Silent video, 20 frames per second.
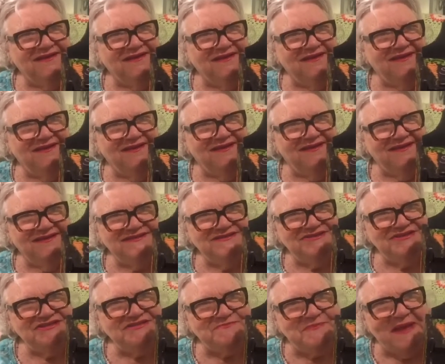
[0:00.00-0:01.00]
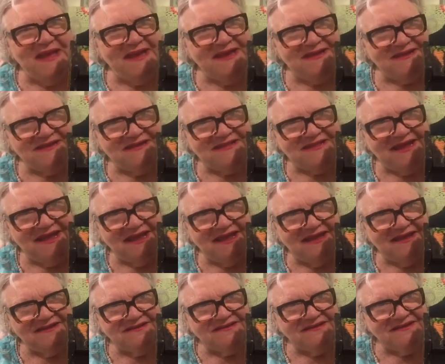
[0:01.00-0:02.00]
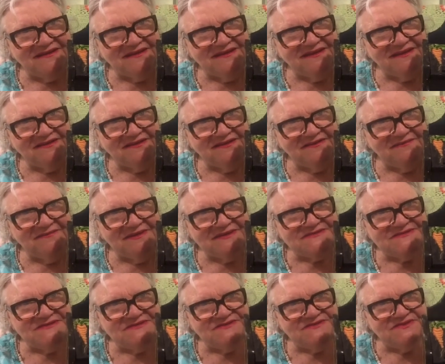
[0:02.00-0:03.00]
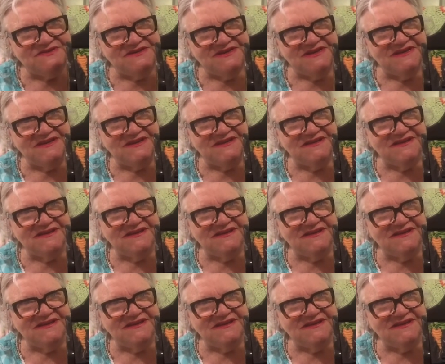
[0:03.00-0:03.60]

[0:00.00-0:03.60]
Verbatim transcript: Huh? She's painted that. My sister did.